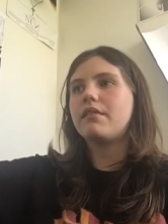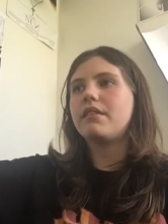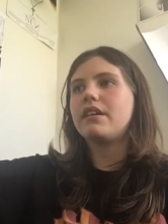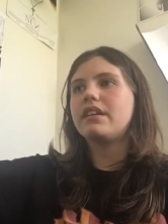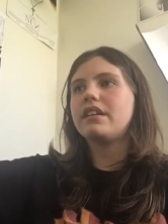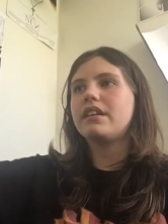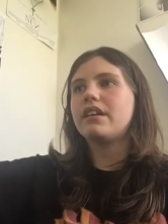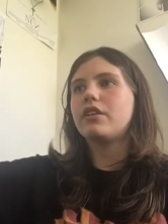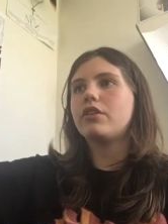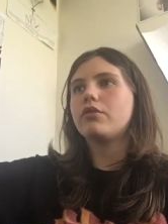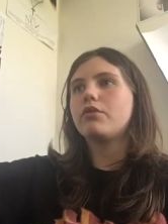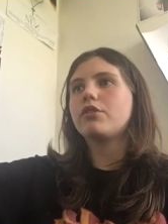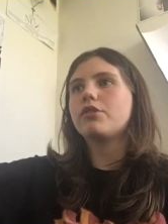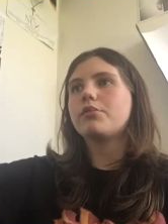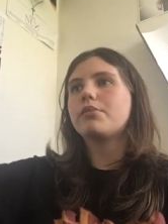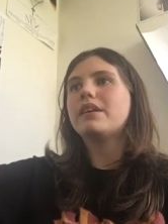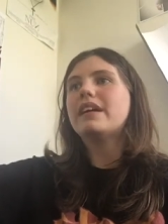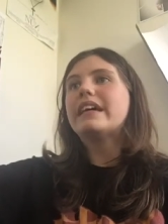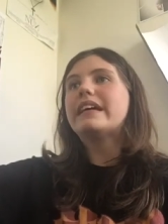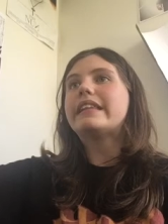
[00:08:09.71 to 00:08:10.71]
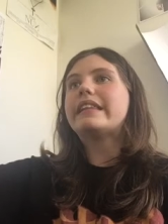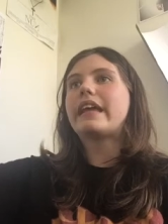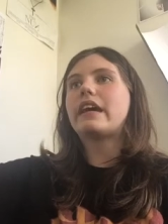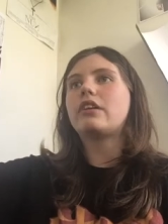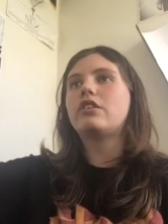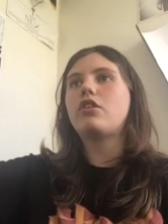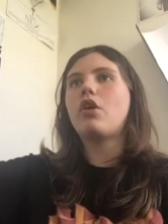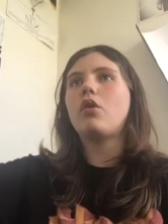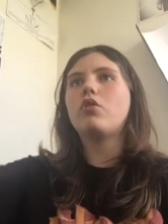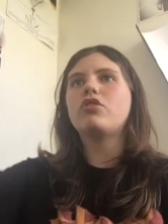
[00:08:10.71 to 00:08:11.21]
the other room that
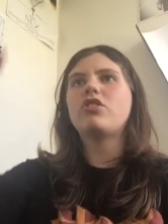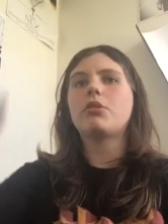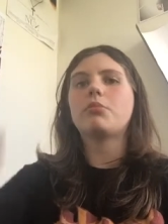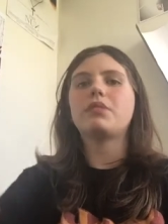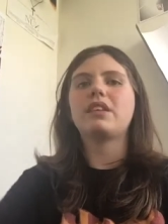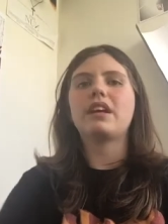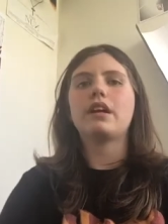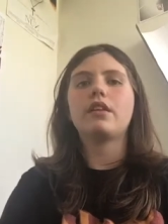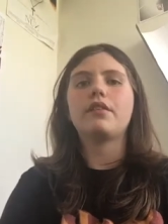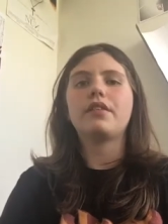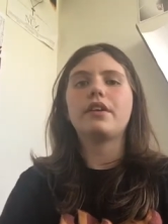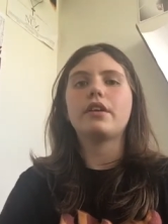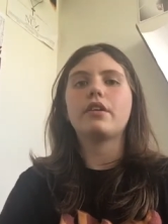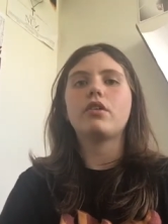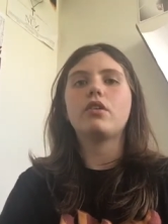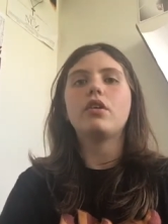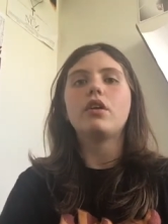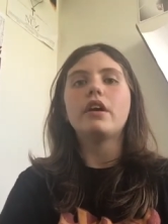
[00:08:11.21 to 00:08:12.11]
goes up the elevator.